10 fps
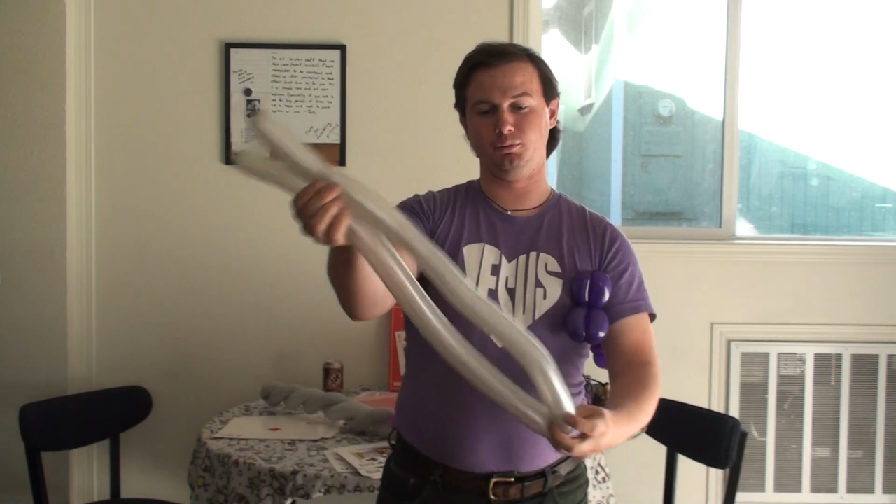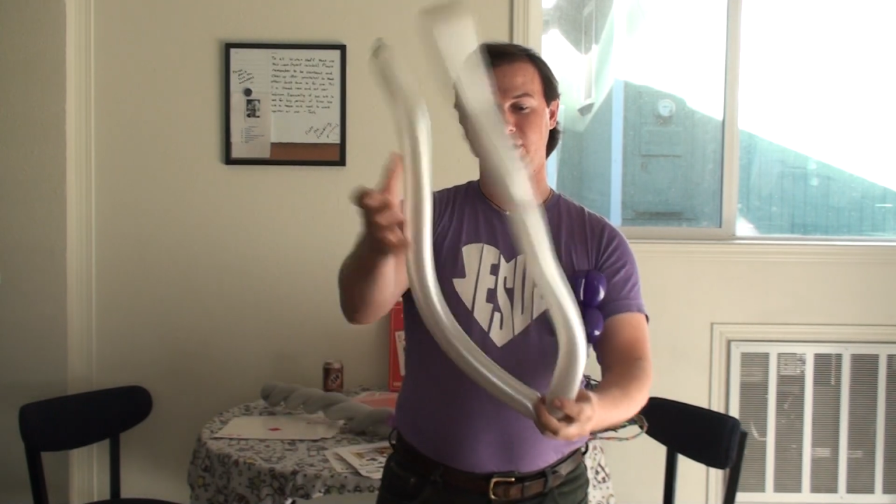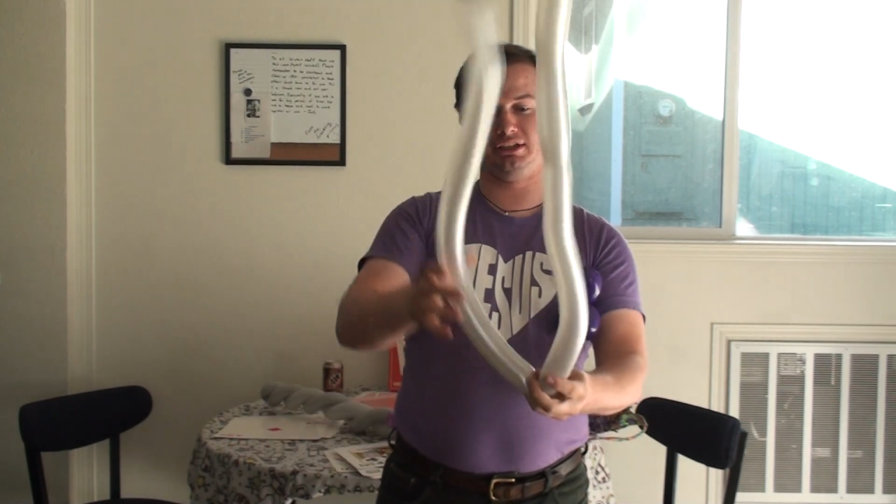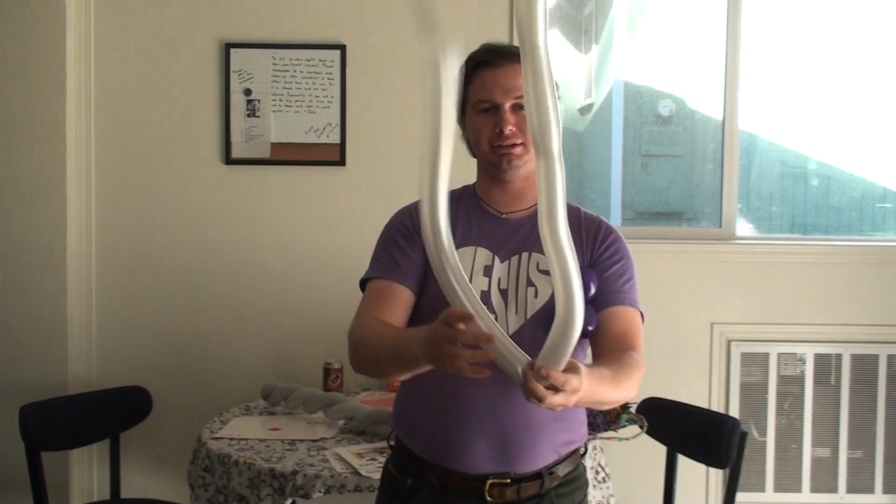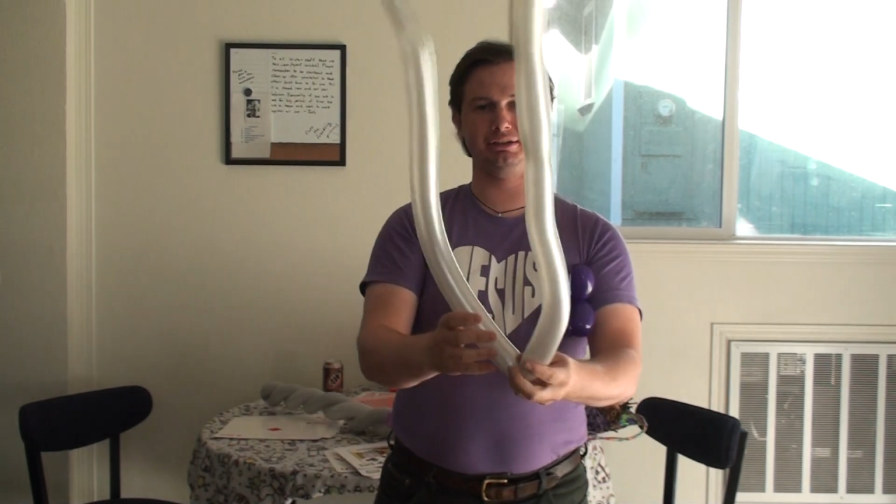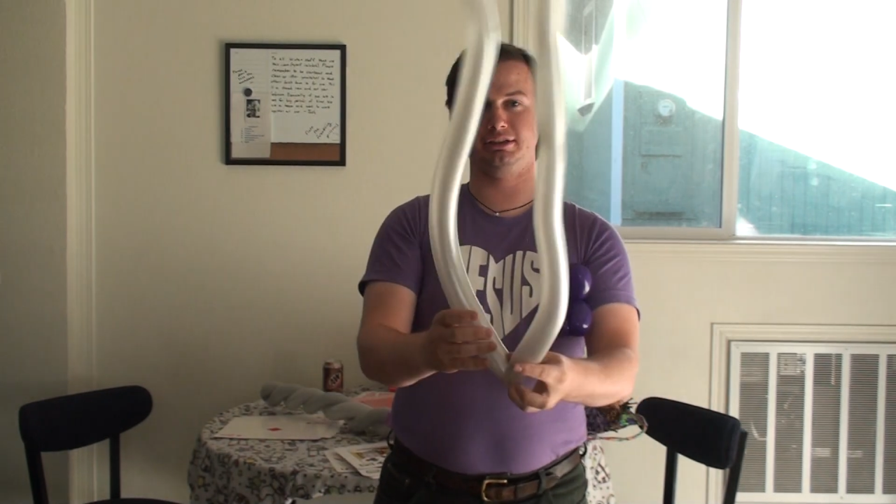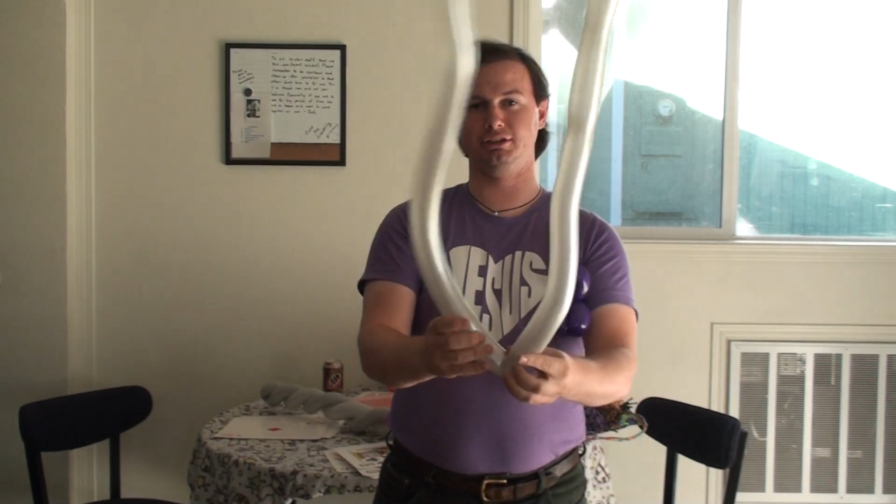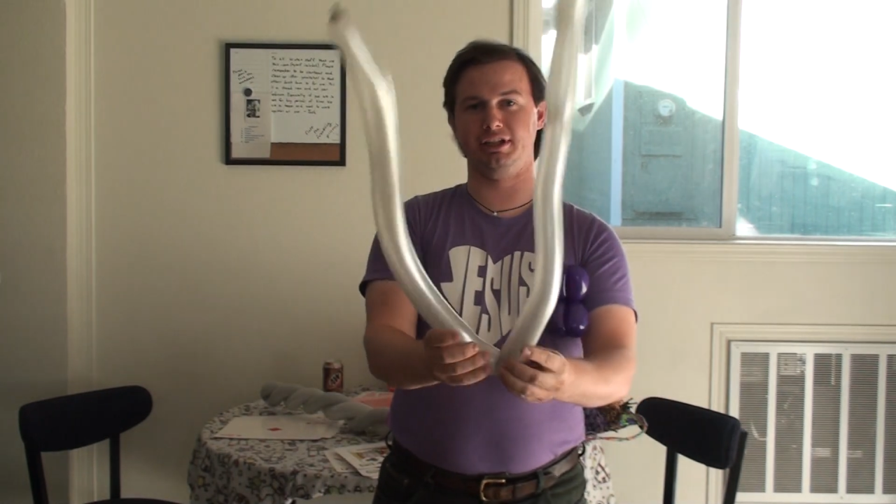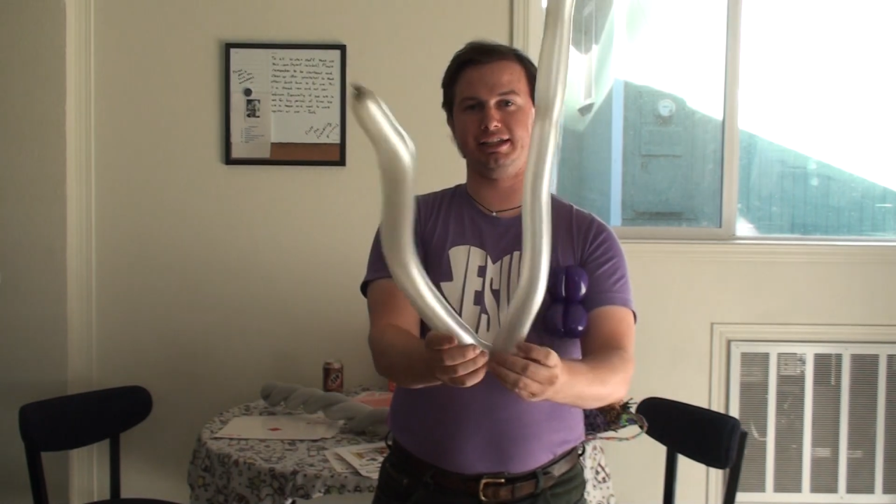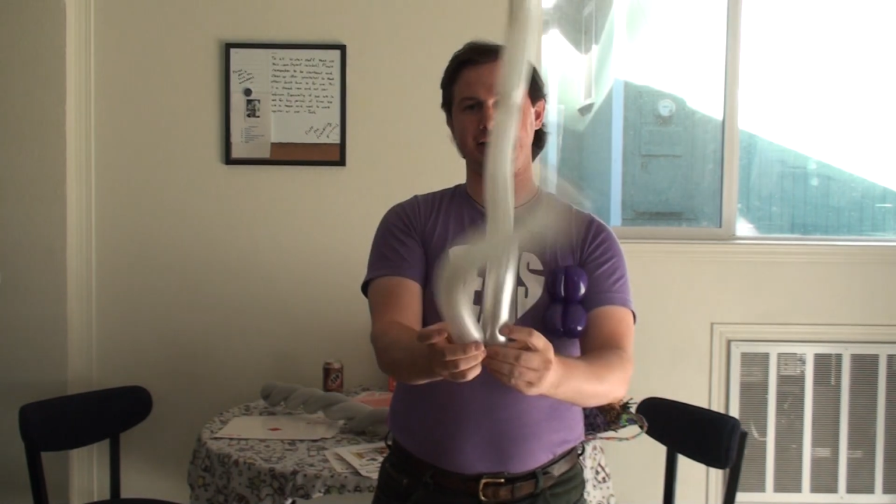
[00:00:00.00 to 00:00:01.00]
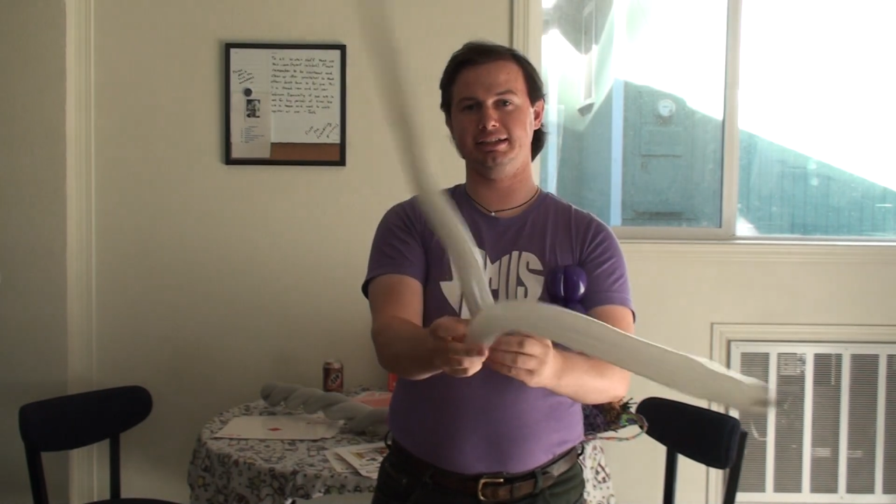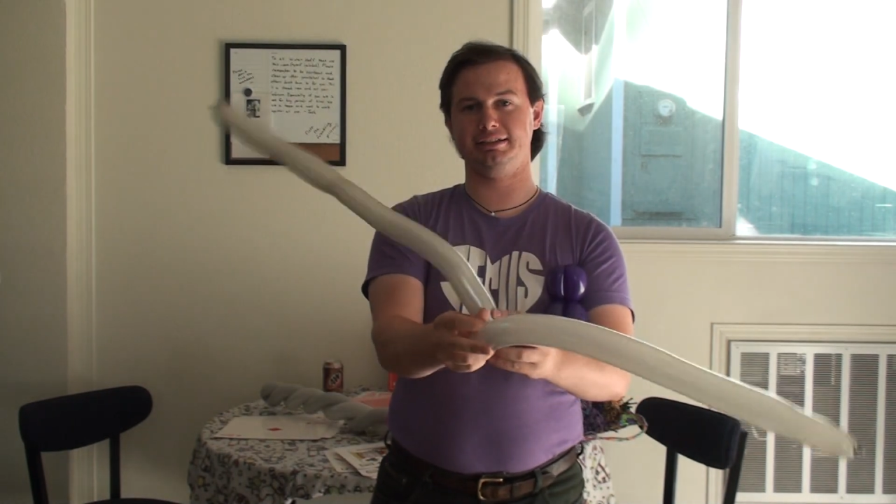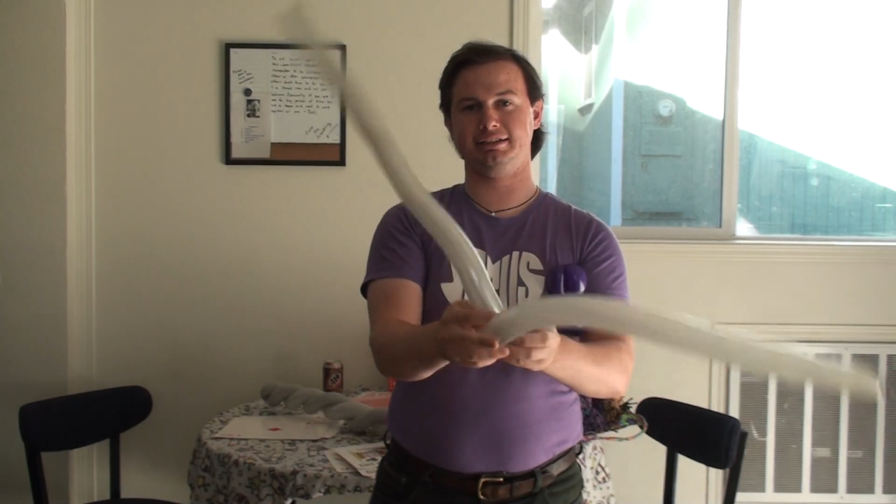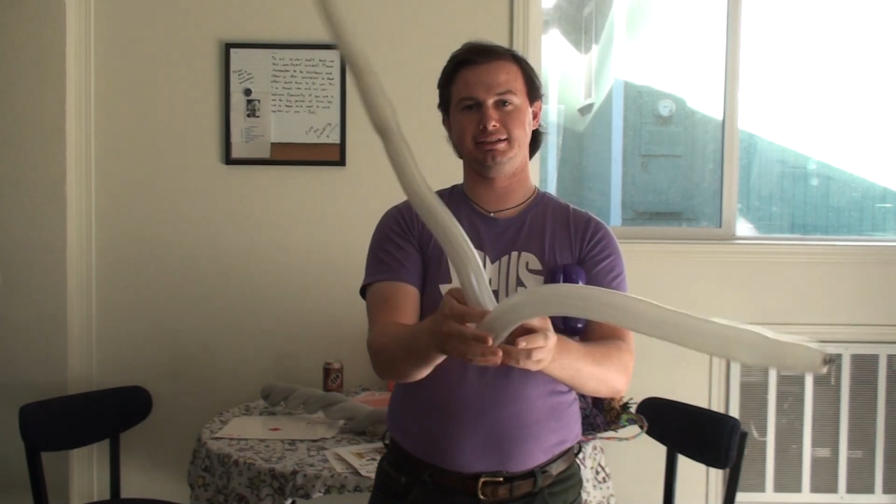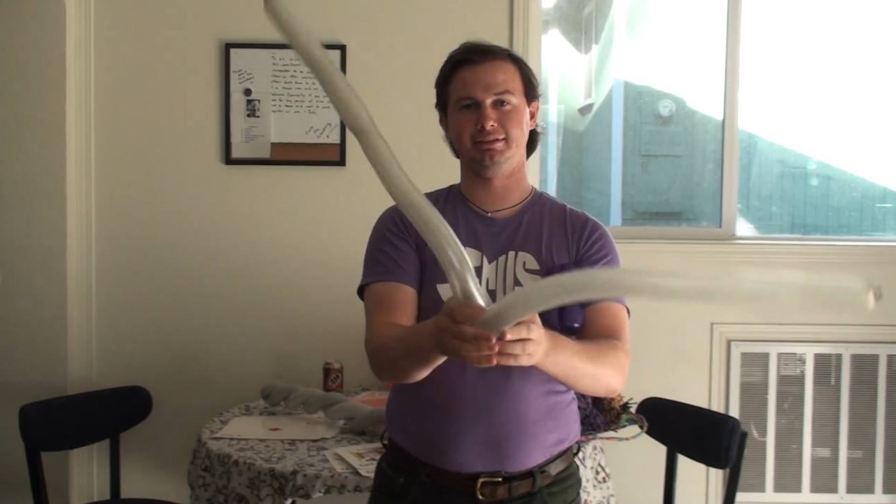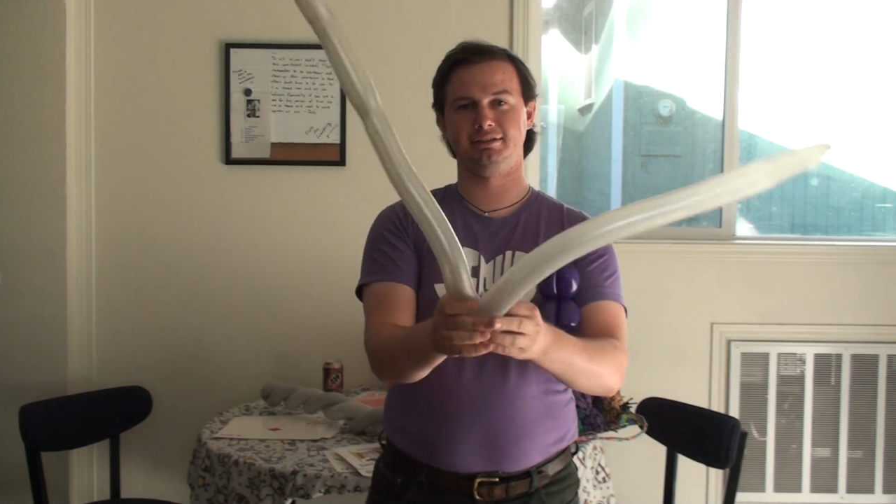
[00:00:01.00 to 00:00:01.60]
One, you can go like this,